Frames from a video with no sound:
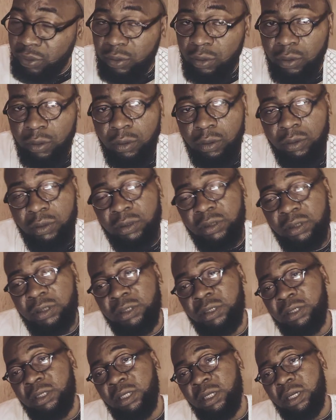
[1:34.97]

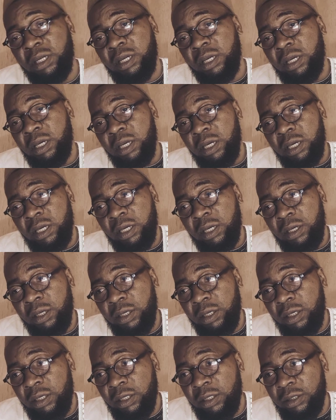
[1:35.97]
because
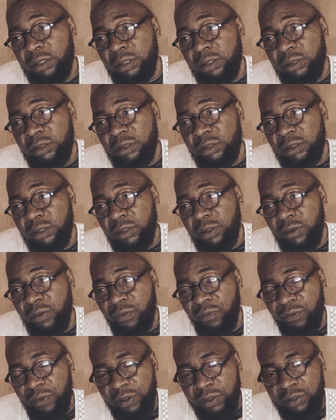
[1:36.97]
it is the
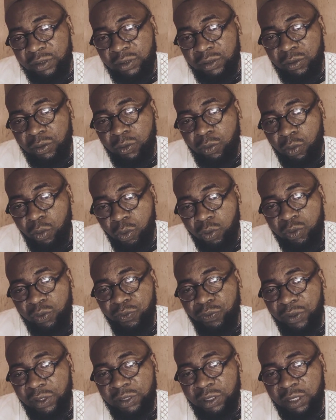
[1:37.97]

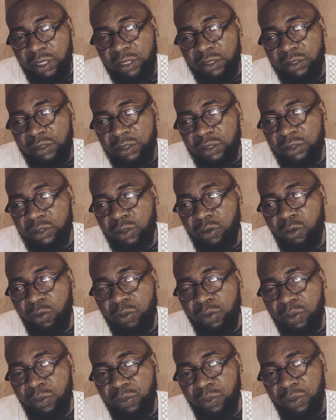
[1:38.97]
cross-fertilization of different
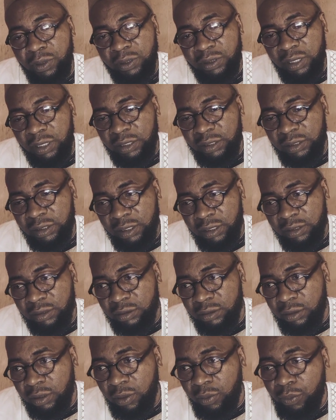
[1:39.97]
ideas
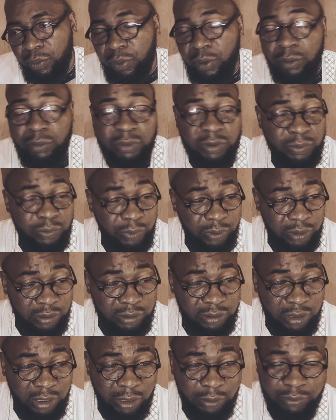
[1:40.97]
from different
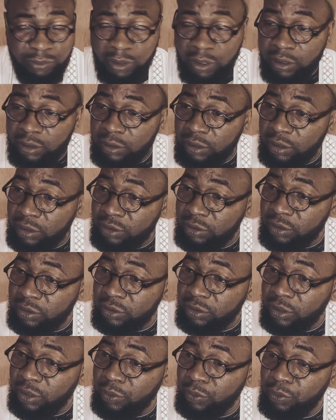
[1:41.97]
tribes and races
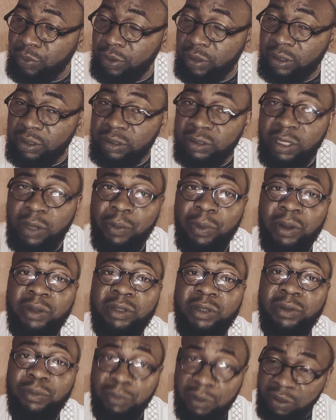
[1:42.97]
that brings about
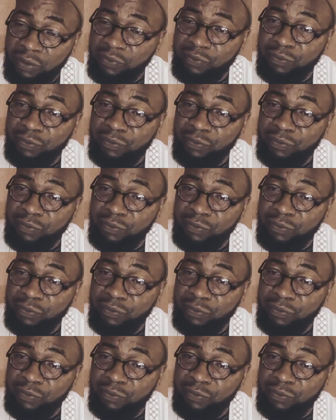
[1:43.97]
development.